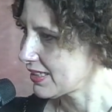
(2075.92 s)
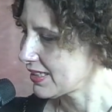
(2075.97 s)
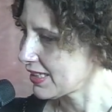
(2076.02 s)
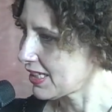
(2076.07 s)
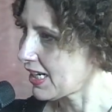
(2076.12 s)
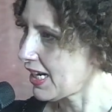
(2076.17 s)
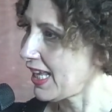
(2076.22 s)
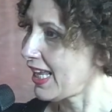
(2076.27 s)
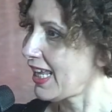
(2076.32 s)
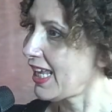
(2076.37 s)

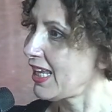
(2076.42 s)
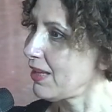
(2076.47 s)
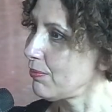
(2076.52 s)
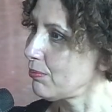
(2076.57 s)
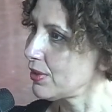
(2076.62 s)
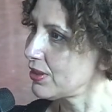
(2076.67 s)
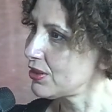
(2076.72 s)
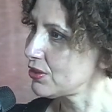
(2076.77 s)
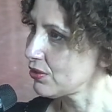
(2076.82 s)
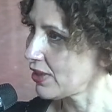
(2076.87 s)

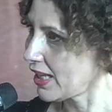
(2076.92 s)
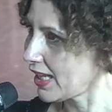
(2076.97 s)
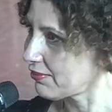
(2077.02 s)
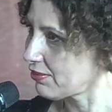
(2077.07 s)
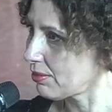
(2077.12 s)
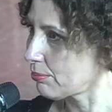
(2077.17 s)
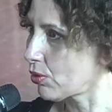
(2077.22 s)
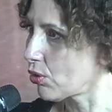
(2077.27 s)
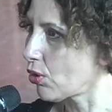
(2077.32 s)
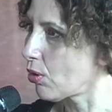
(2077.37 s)
claim to have
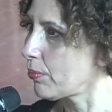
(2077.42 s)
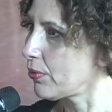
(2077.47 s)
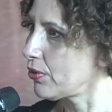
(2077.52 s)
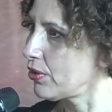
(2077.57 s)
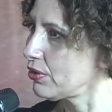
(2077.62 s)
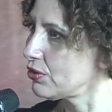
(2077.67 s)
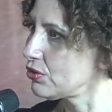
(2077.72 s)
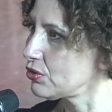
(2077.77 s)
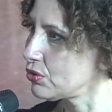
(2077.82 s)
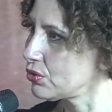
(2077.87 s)
a
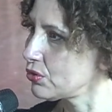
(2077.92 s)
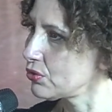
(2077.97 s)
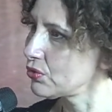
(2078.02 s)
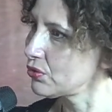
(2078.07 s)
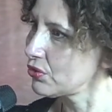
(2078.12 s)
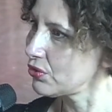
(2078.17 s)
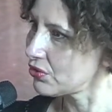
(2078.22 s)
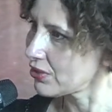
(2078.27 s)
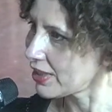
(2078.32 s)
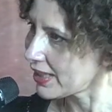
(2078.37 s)
monopoly on
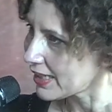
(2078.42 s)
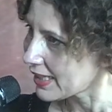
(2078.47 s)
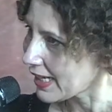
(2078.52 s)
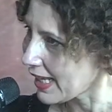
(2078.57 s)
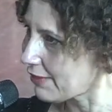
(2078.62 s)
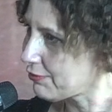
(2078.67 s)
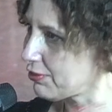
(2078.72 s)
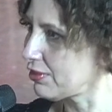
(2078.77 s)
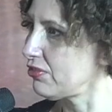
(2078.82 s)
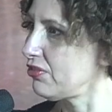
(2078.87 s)
truth, and
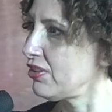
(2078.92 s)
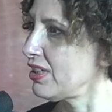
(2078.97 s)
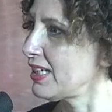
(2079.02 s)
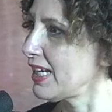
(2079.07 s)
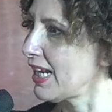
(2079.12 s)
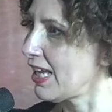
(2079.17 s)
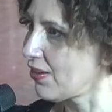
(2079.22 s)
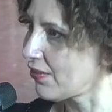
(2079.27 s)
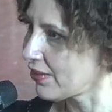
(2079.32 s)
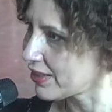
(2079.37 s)
everything
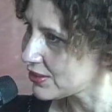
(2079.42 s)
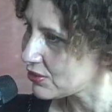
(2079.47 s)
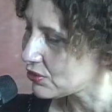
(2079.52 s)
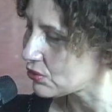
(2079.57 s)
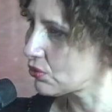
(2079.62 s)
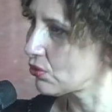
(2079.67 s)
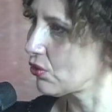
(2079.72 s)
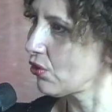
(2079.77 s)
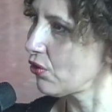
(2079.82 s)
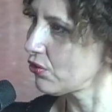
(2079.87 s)
now has
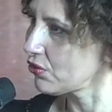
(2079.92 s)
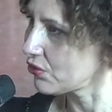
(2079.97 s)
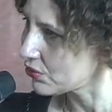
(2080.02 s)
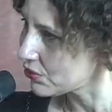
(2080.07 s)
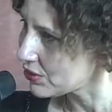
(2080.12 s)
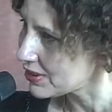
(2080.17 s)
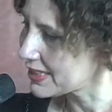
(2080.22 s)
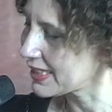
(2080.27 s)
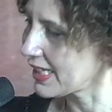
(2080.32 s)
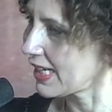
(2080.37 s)
to go through
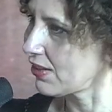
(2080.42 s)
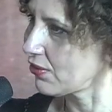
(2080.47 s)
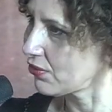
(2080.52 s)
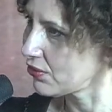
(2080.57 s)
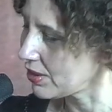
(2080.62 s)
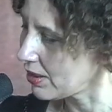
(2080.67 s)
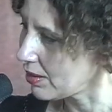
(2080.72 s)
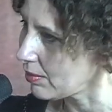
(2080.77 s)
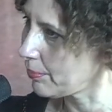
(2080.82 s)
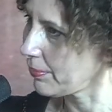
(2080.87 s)
this kind of
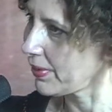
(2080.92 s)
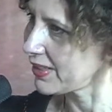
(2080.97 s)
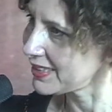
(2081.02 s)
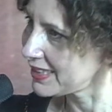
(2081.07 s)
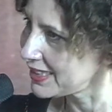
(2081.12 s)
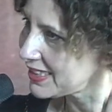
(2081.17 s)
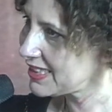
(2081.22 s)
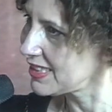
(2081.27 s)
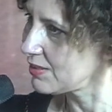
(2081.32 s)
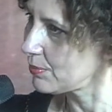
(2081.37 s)
the
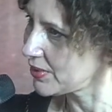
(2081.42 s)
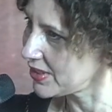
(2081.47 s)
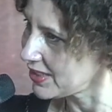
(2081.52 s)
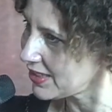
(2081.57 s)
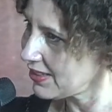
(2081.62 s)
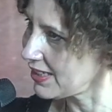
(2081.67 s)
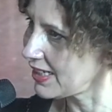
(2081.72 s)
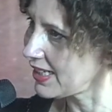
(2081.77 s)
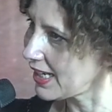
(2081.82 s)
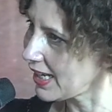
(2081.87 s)

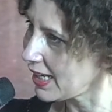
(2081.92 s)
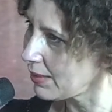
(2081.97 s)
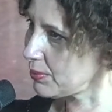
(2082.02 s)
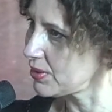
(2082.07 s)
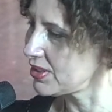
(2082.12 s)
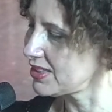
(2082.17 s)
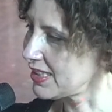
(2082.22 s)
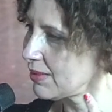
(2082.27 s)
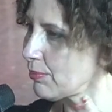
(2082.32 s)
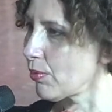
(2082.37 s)
participatory
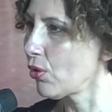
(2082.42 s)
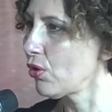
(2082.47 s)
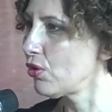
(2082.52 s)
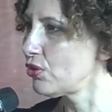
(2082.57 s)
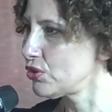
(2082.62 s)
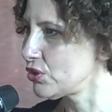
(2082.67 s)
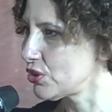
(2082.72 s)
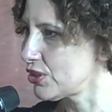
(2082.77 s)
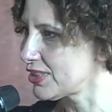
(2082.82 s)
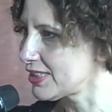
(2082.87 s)

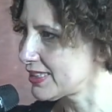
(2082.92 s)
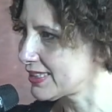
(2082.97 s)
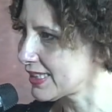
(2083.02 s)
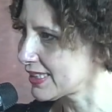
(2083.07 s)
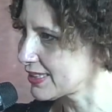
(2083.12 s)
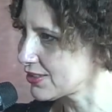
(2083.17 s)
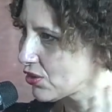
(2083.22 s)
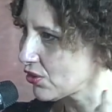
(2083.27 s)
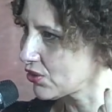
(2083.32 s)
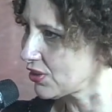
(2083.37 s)

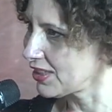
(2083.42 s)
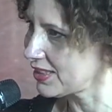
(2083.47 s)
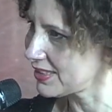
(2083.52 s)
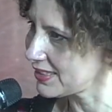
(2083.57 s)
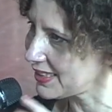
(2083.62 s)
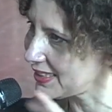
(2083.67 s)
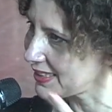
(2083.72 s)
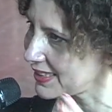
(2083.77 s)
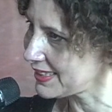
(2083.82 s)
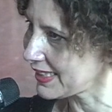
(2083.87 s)
epistemologies. So there is
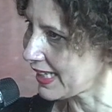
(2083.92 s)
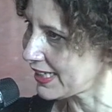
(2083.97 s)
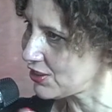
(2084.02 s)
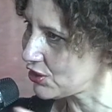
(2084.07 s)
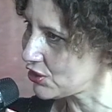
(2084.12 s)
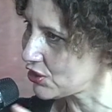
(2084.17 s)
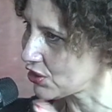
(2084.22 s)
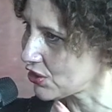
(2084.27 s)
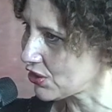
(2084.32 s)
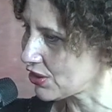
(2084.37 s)
this
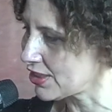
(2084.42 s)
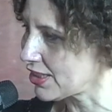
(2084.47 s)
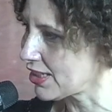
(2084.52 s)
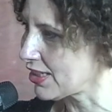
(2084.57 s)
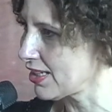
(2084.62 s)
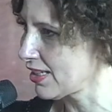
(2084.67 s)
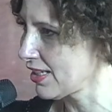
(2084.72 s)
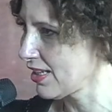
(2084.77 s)
tension.